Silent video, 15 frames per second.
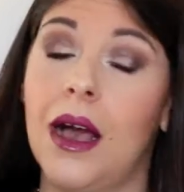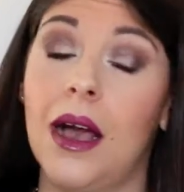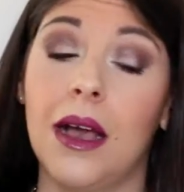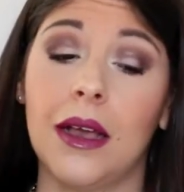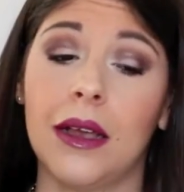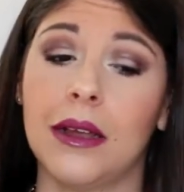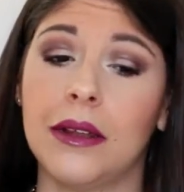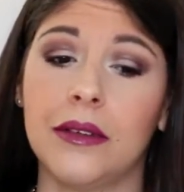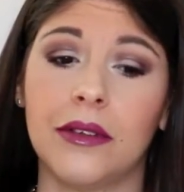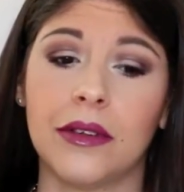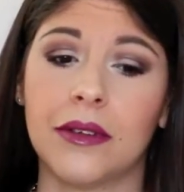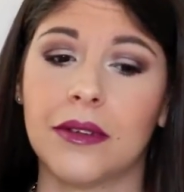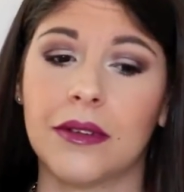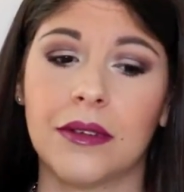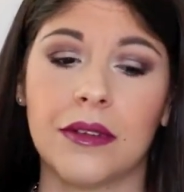I
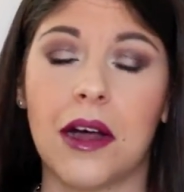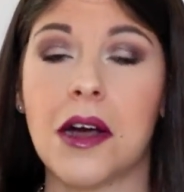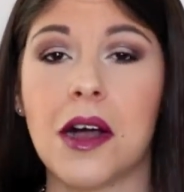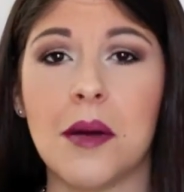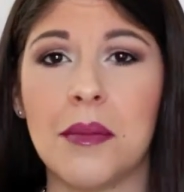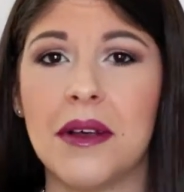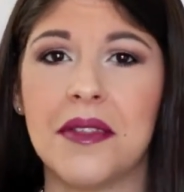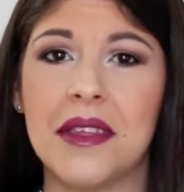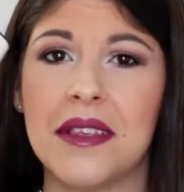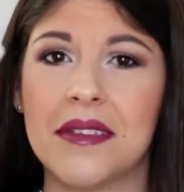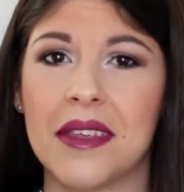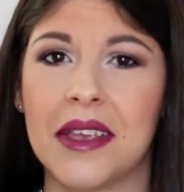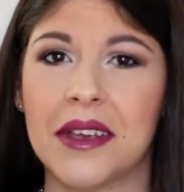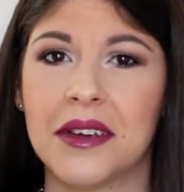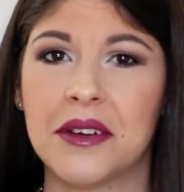just stock up on these
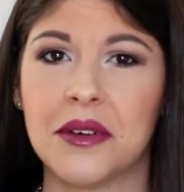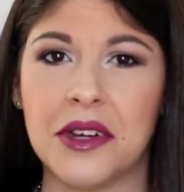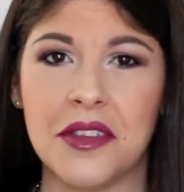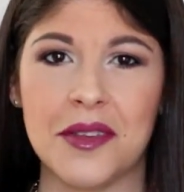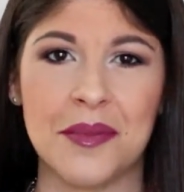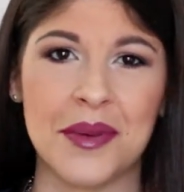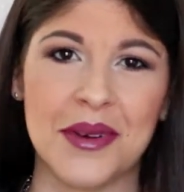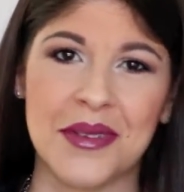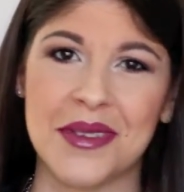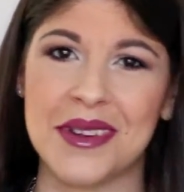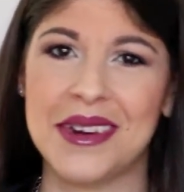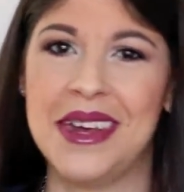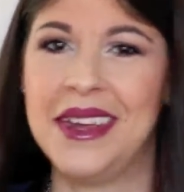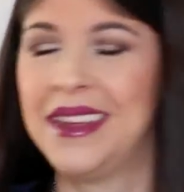like a crazy person.